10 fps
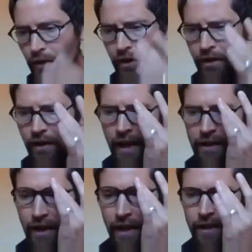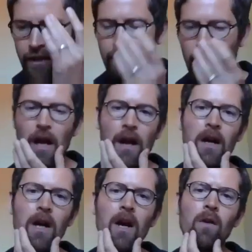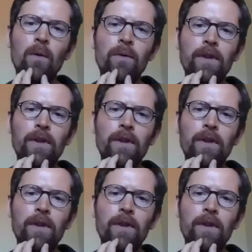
The other thing I'd say is one